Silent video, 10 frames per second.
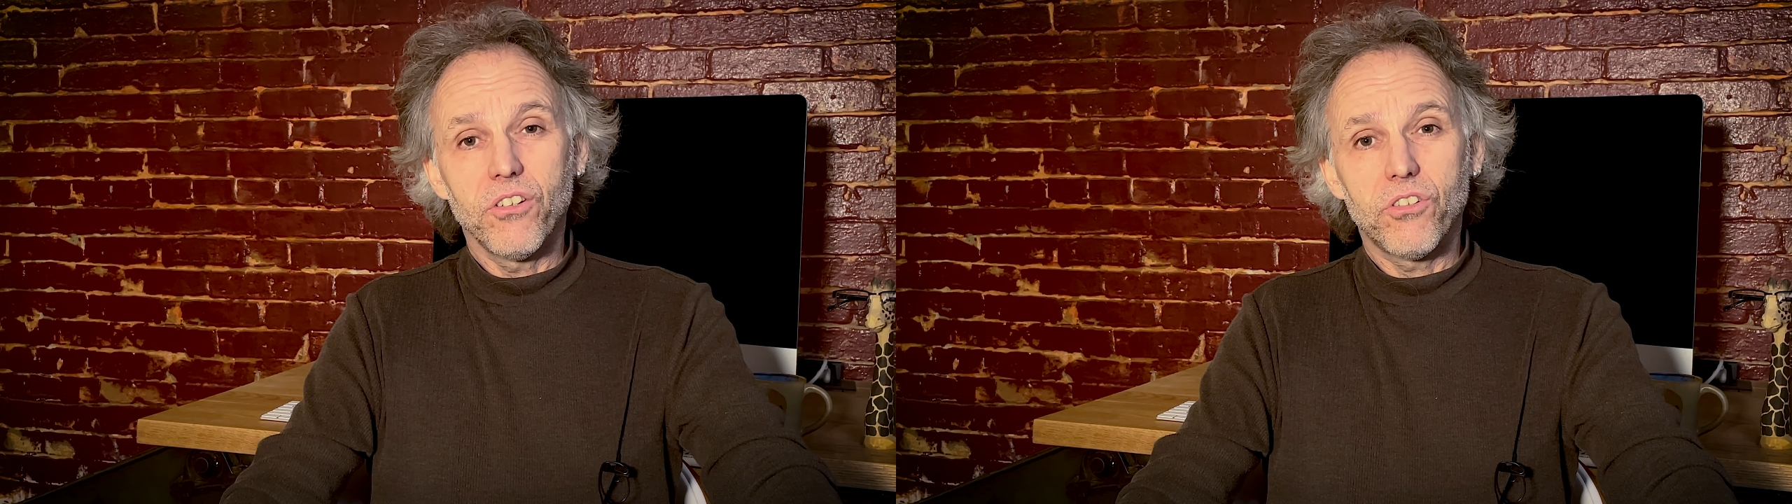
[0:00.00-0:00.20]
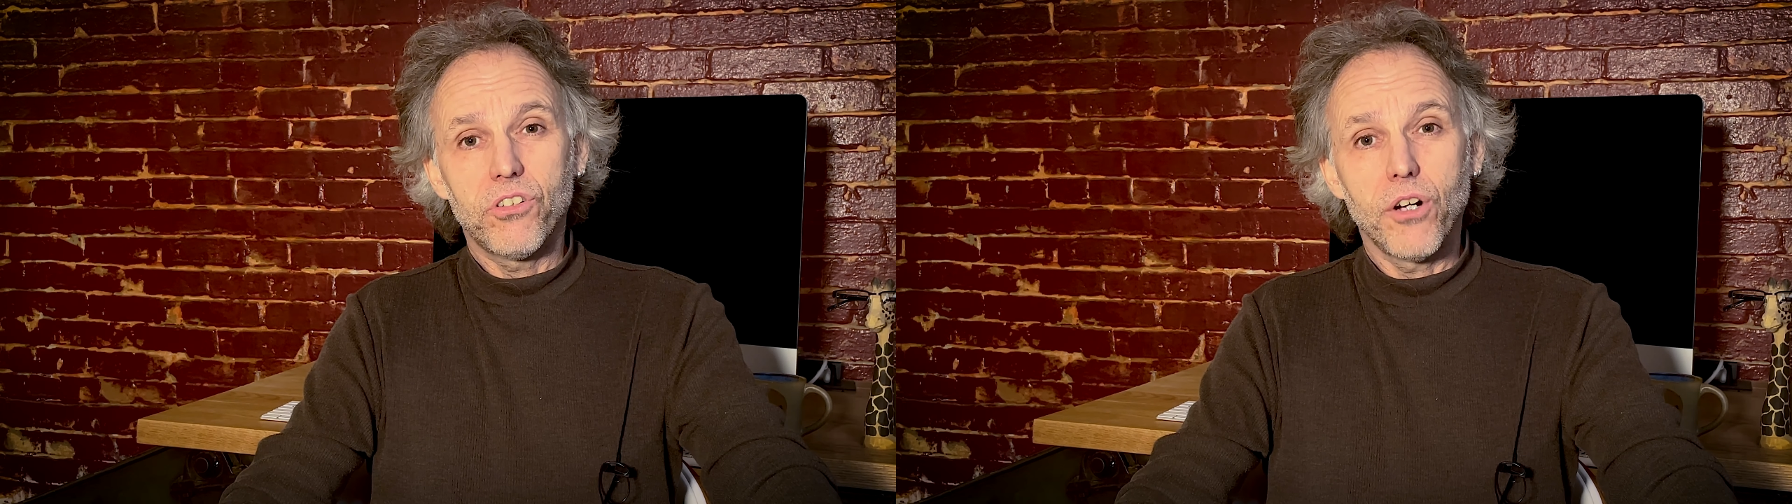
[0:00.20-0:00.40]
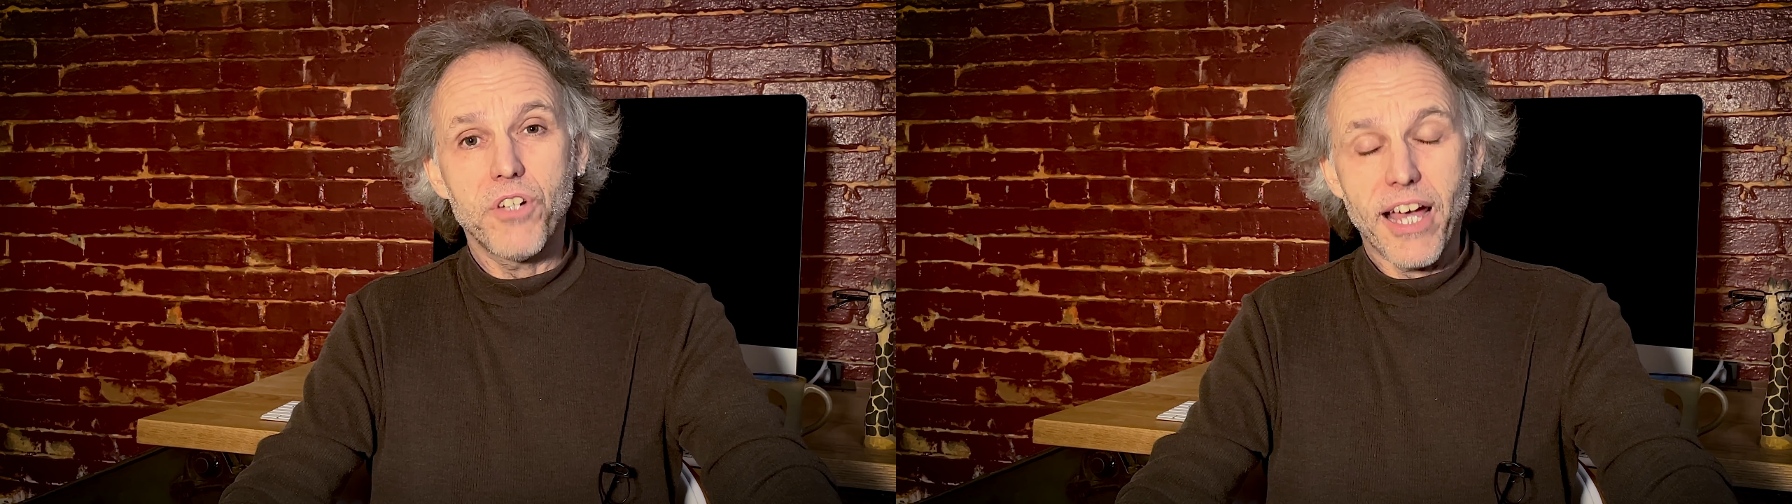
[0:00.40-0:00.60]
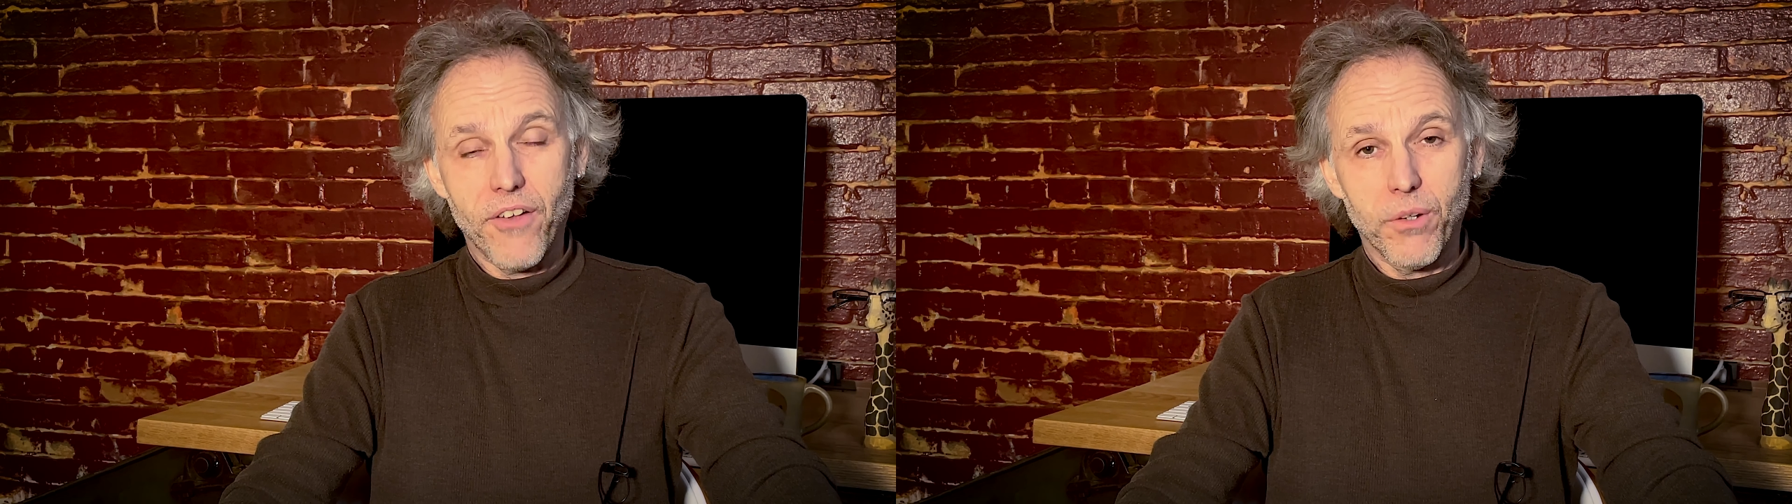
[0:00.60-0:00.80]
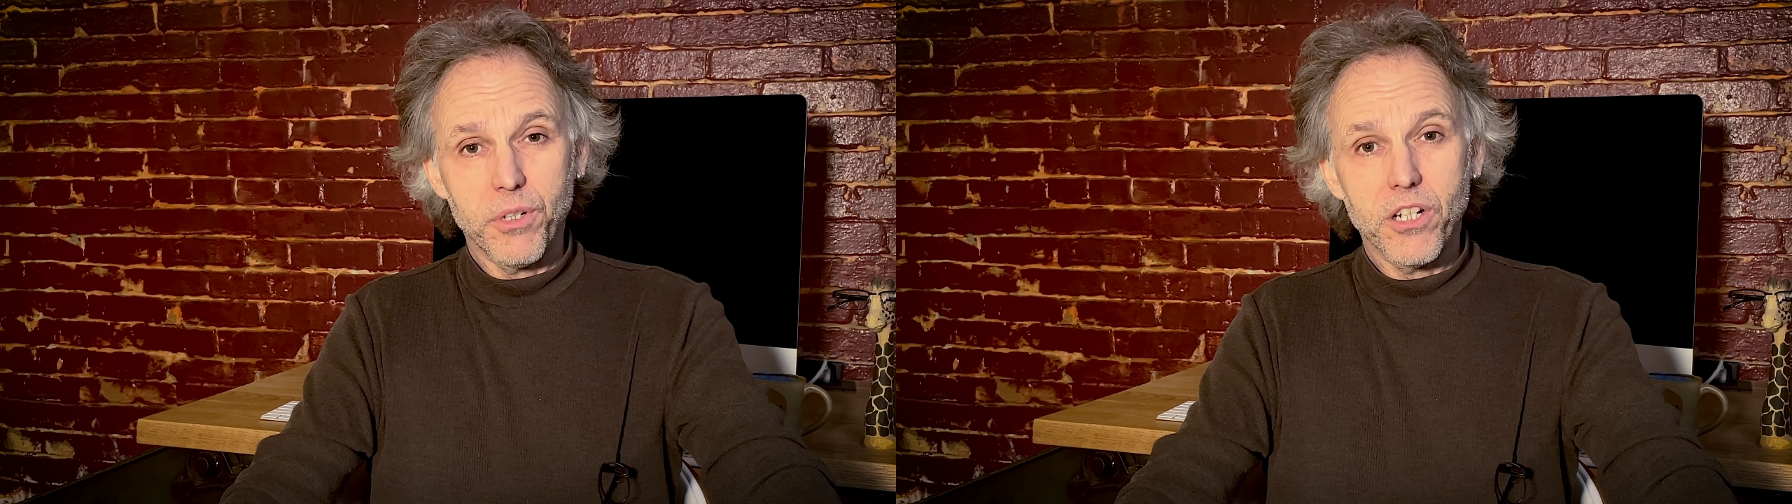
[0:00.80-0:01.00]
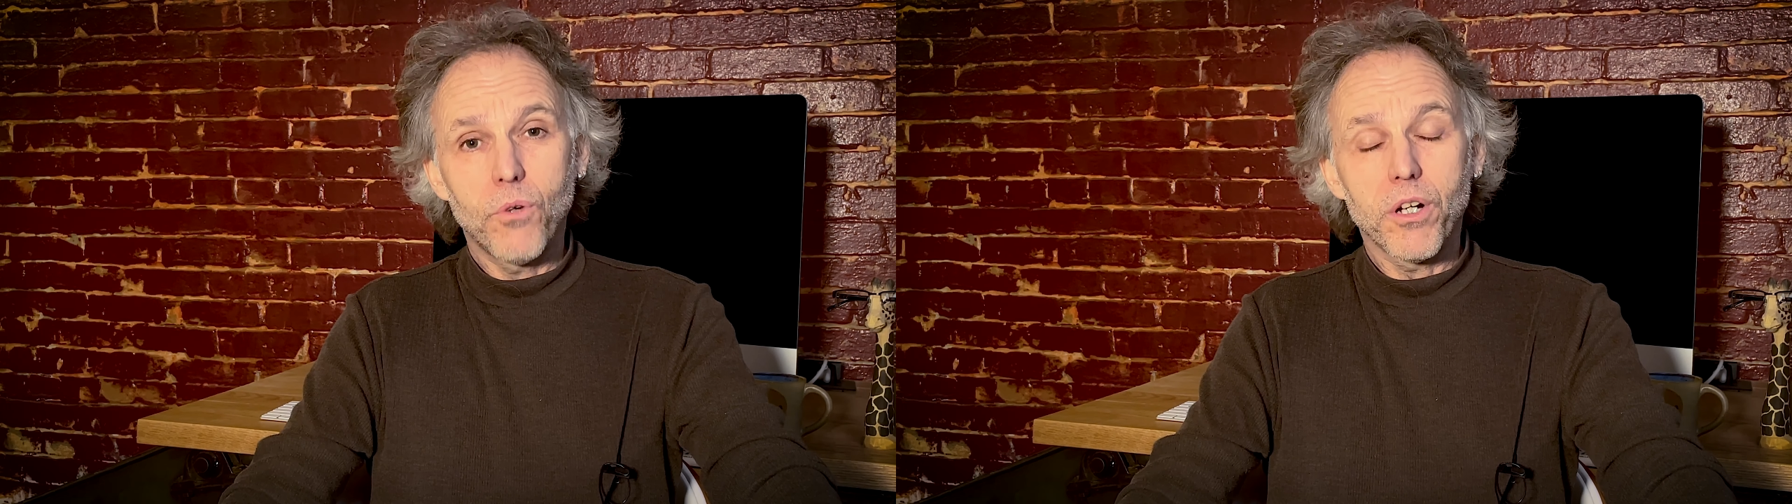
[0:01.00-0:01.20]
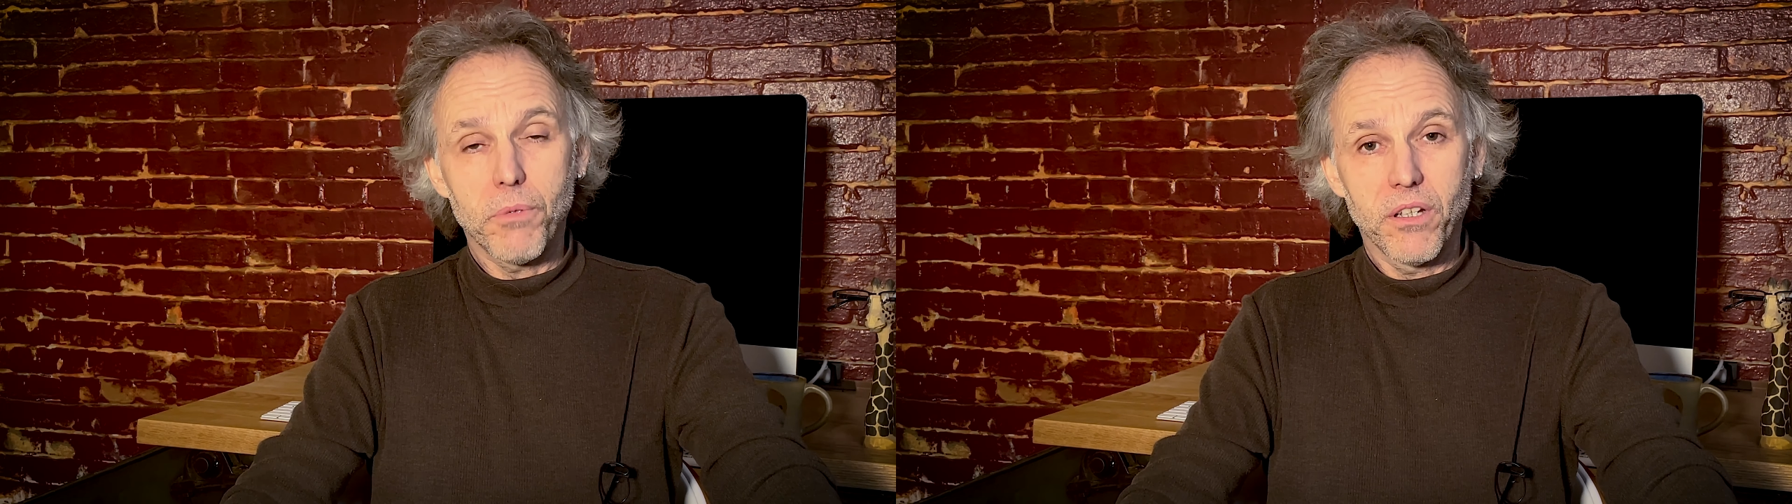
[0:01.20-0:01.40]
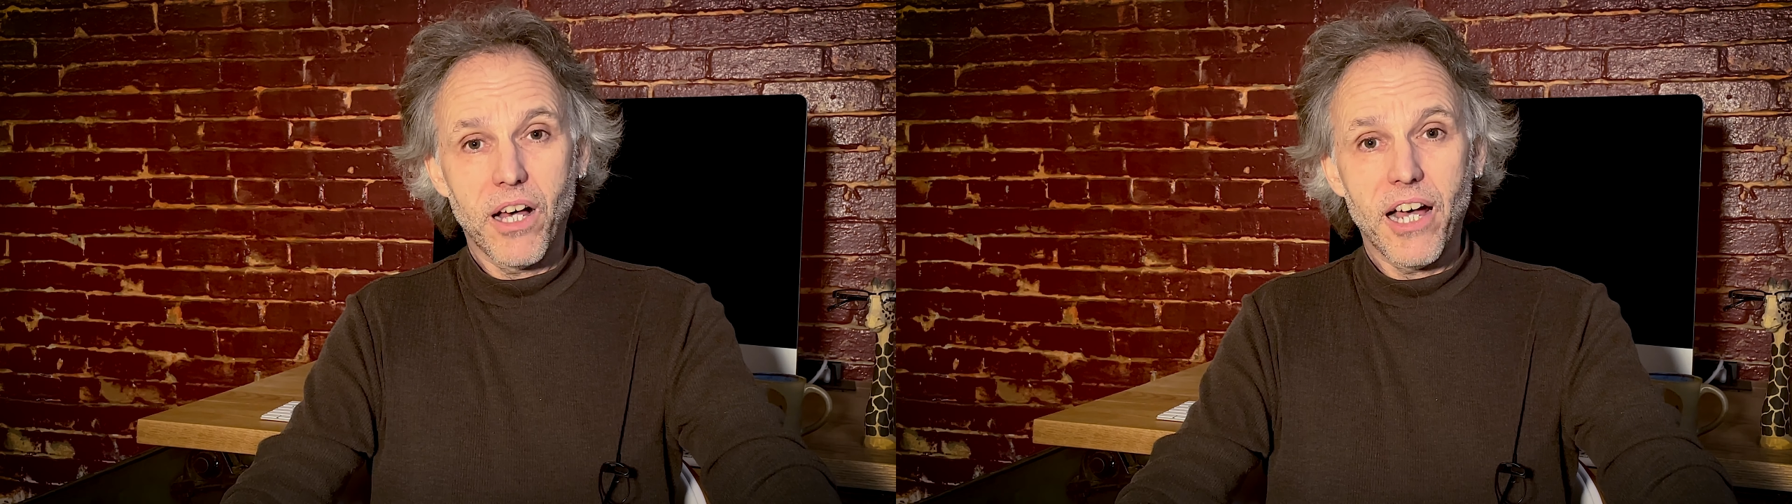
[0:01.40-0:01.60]
so down that we don't want to
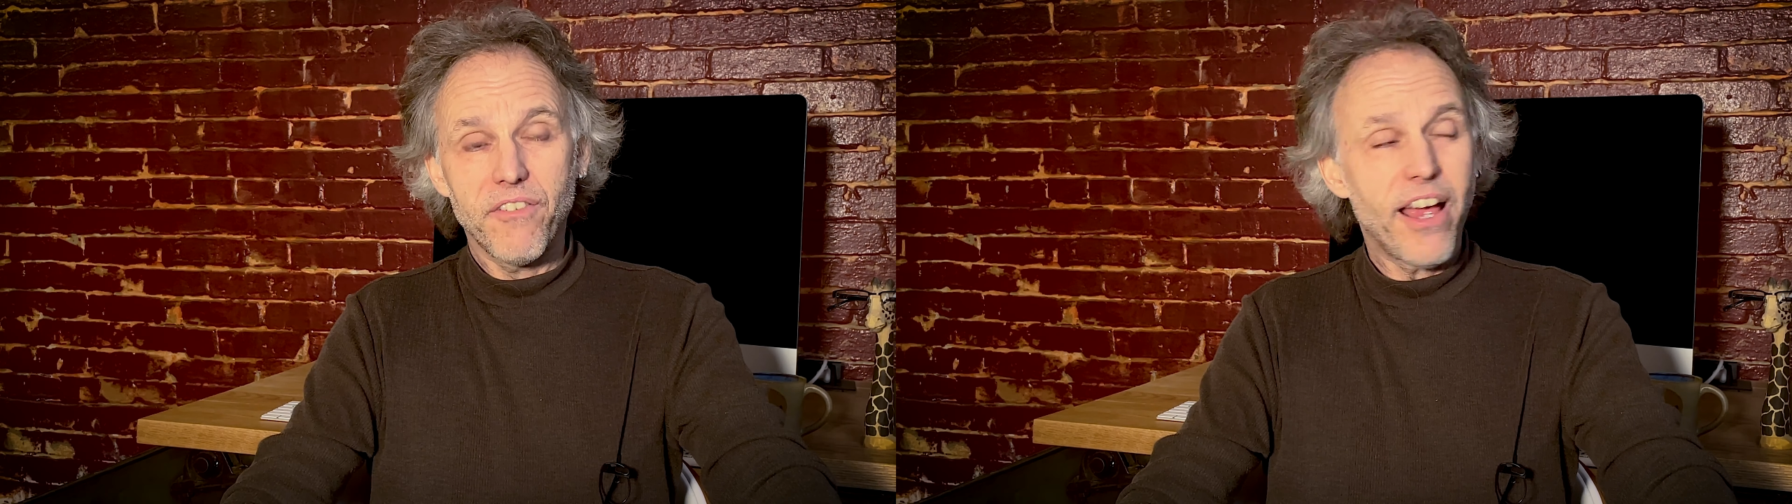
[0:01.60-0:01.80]
be alive.